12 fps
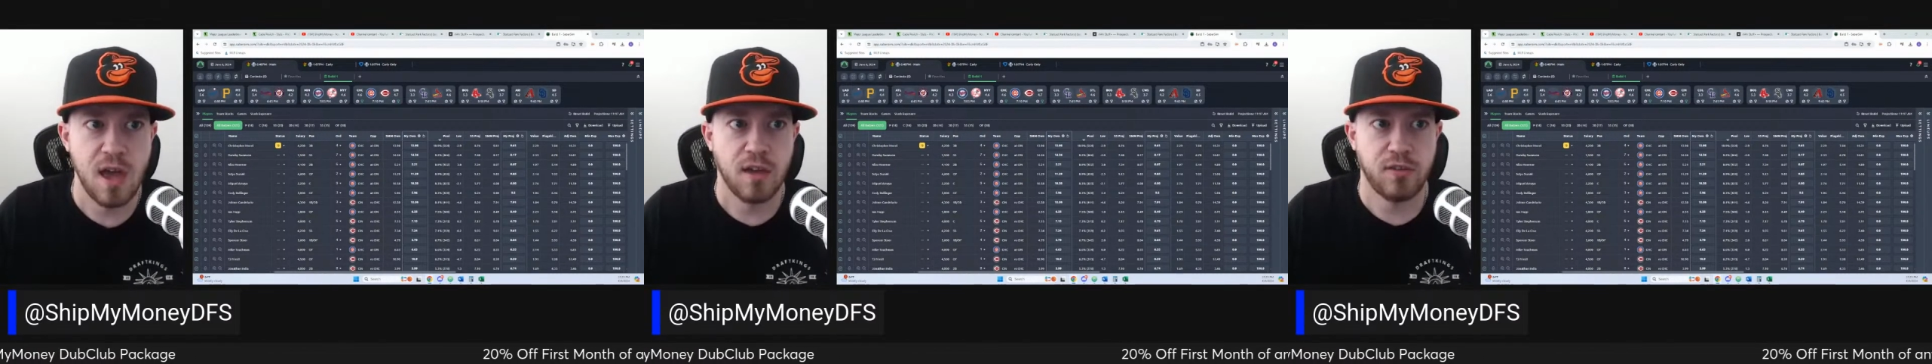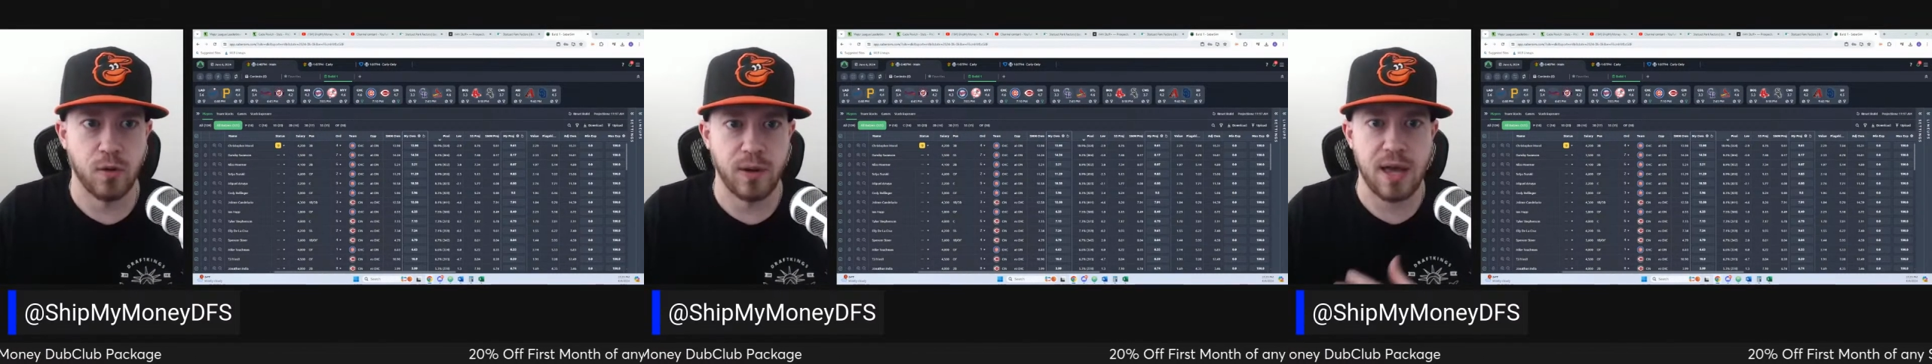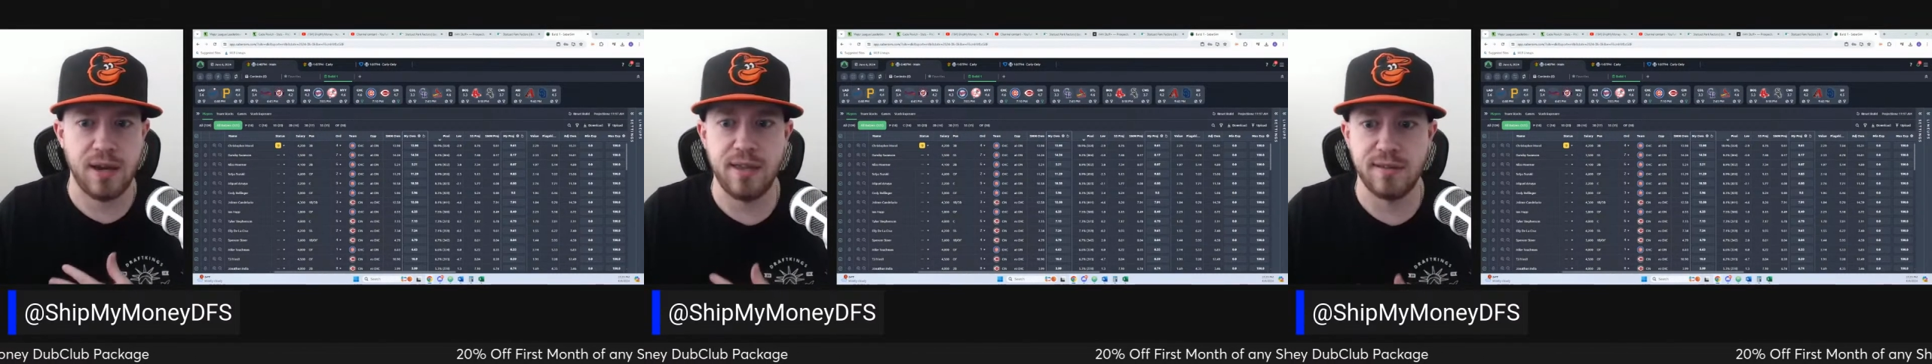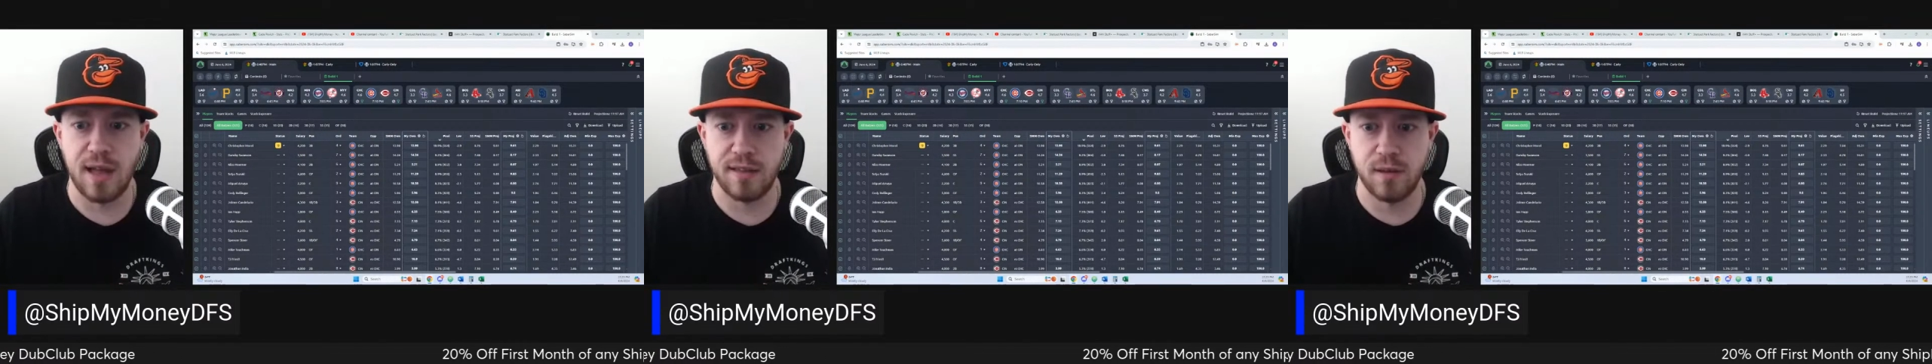So again, he's
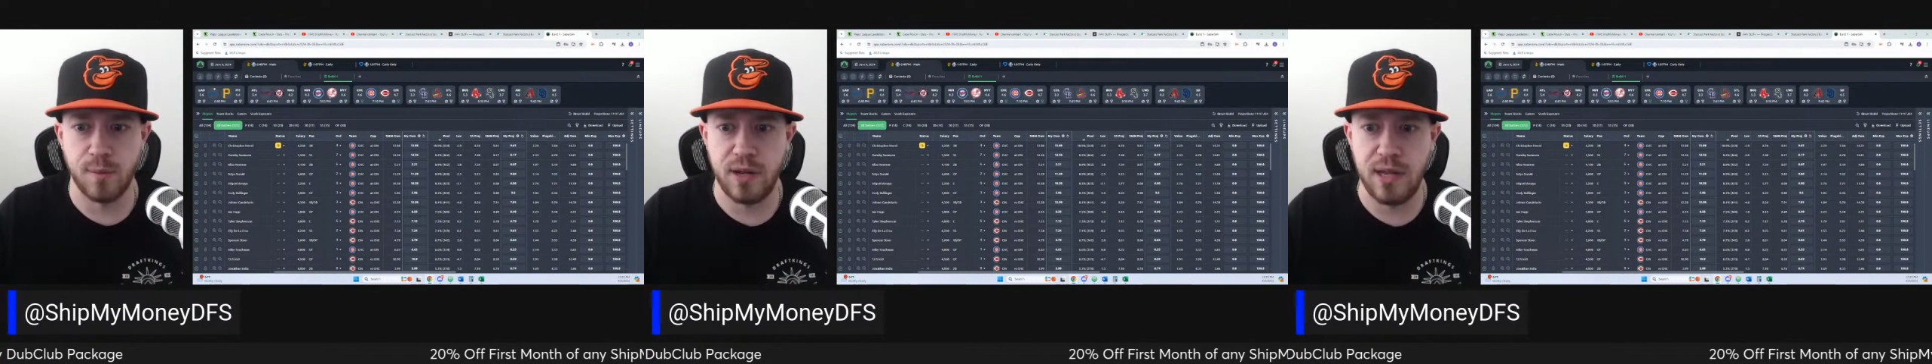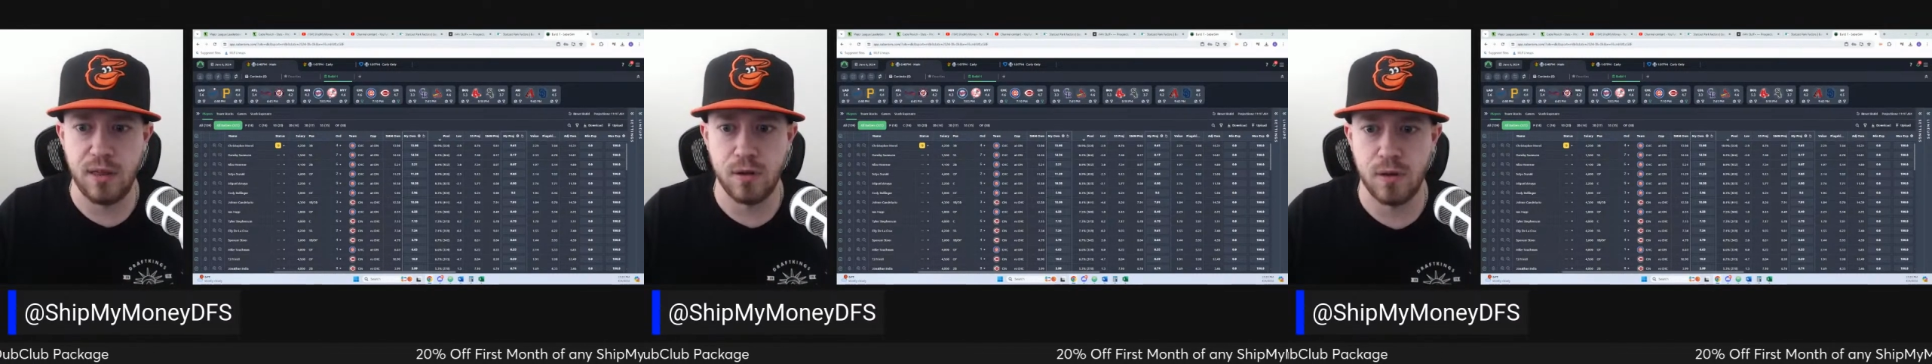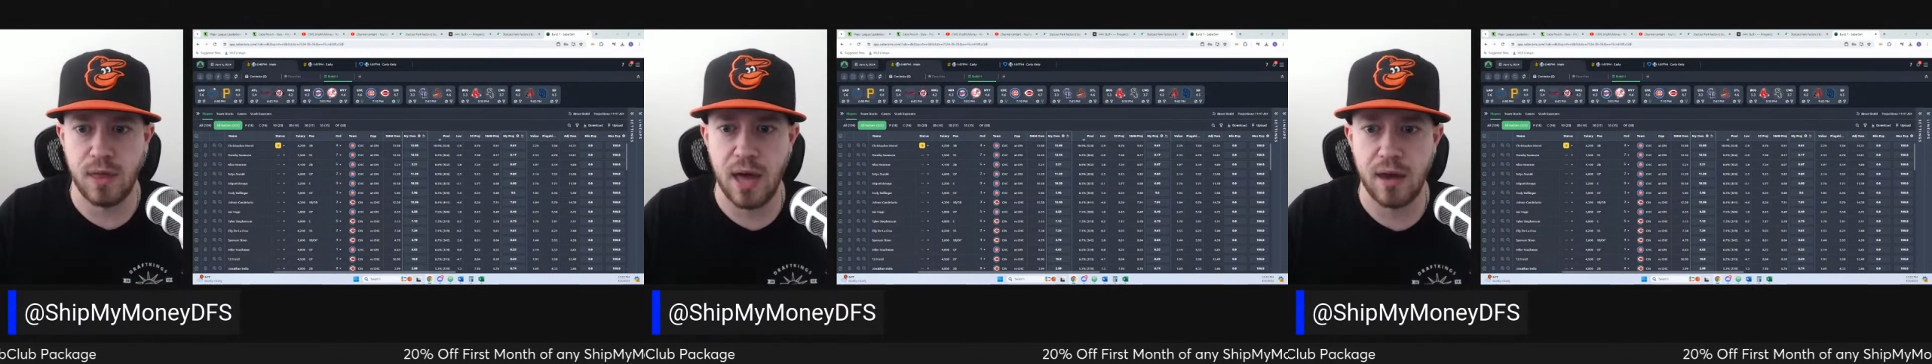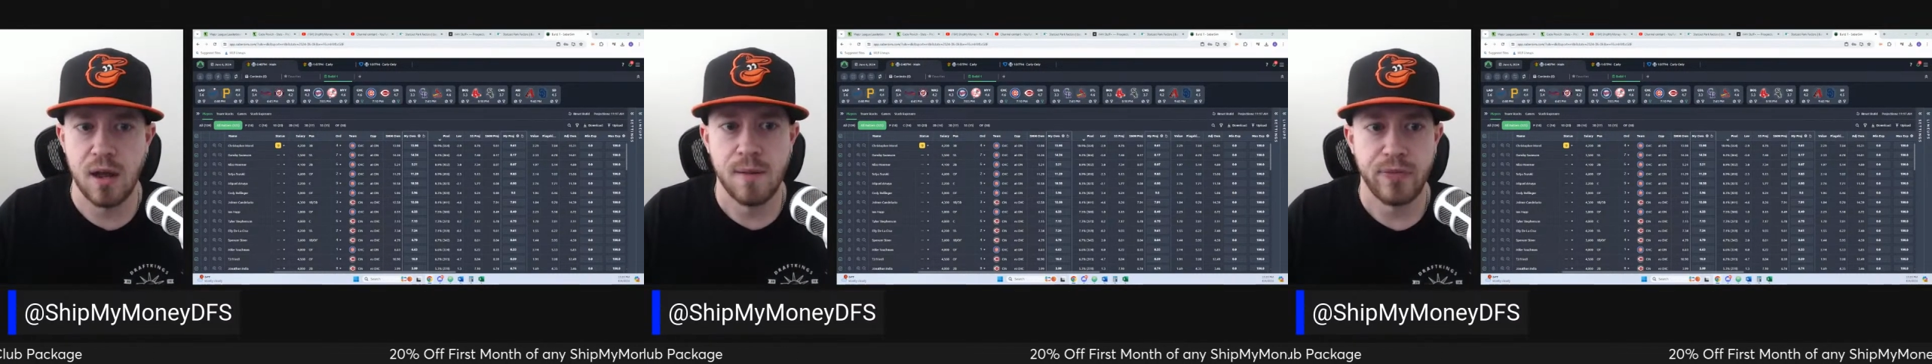not somebody either
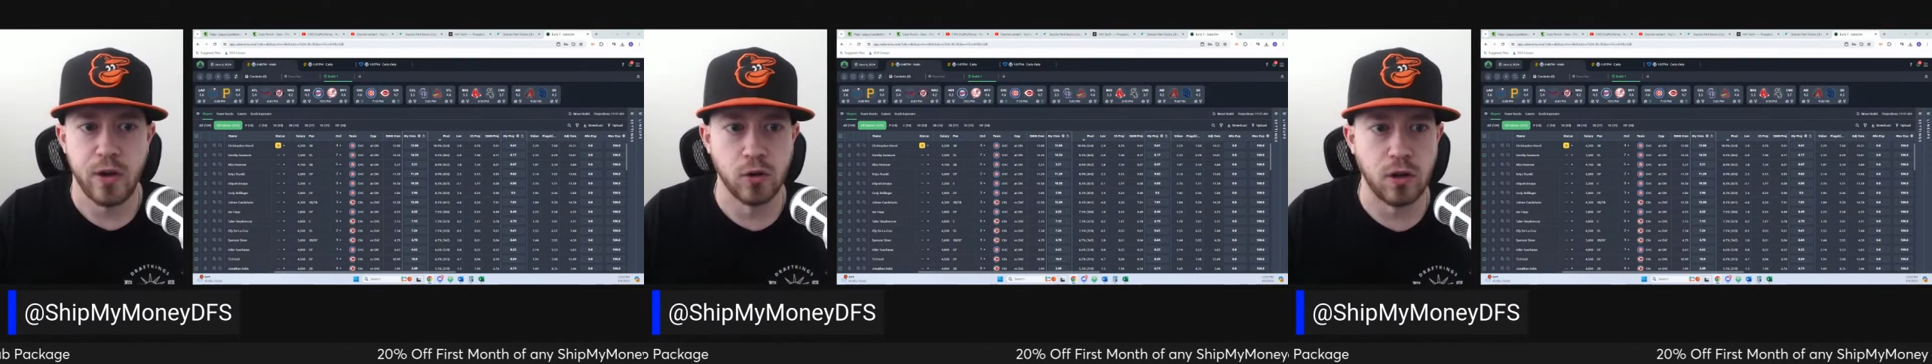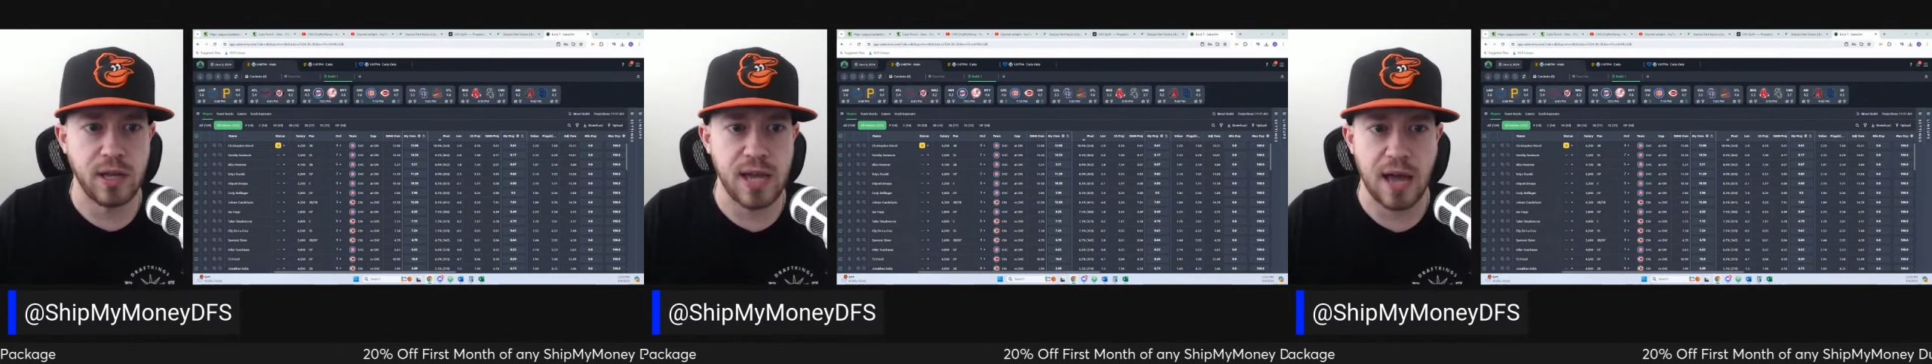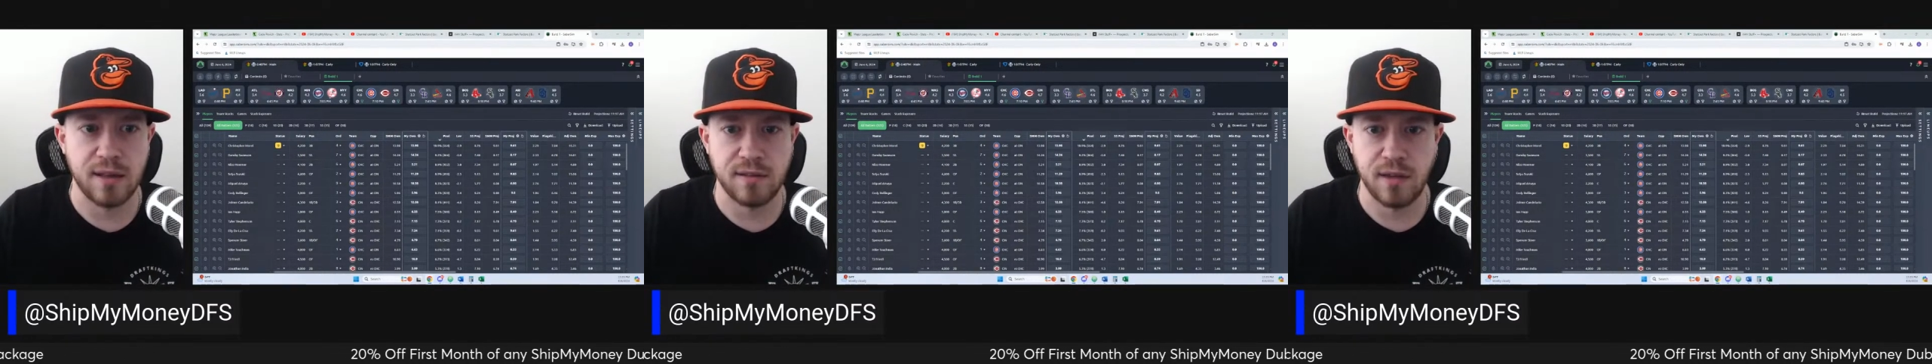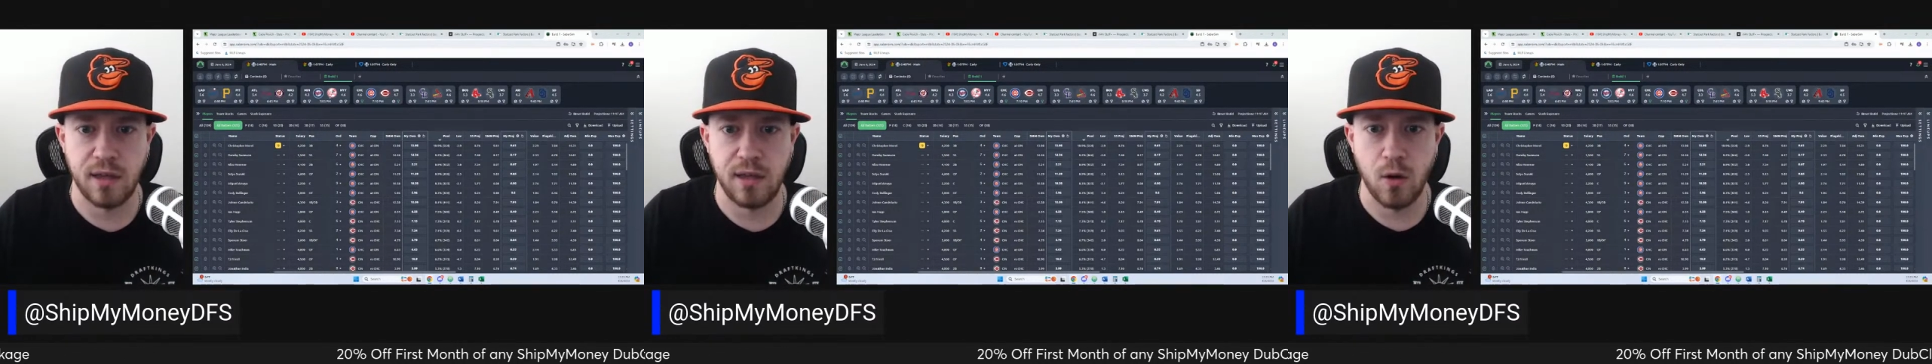that you're looking at and
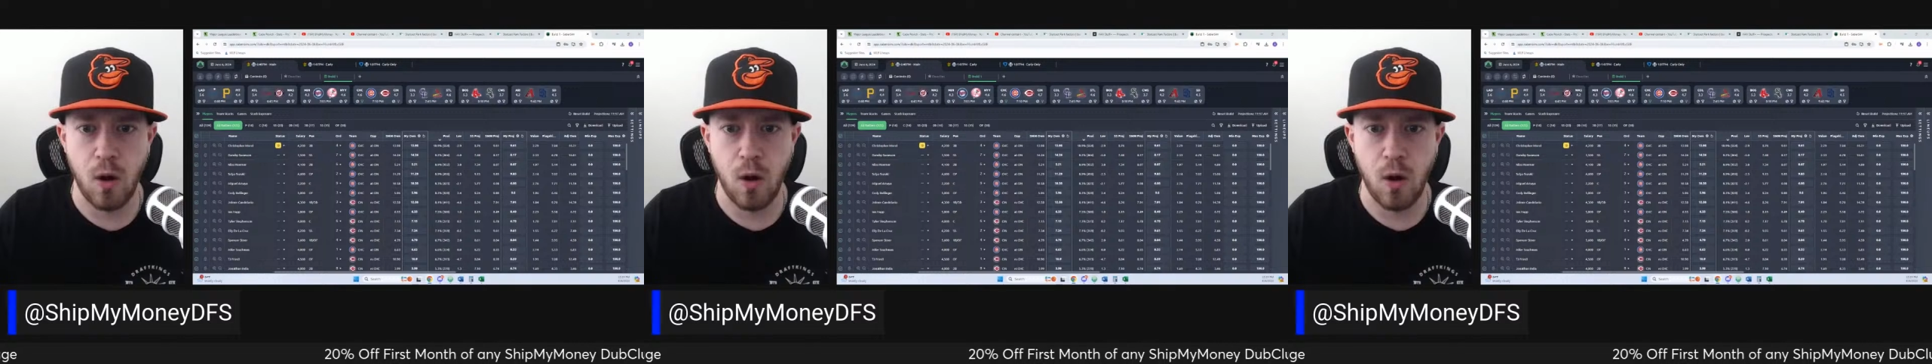saying,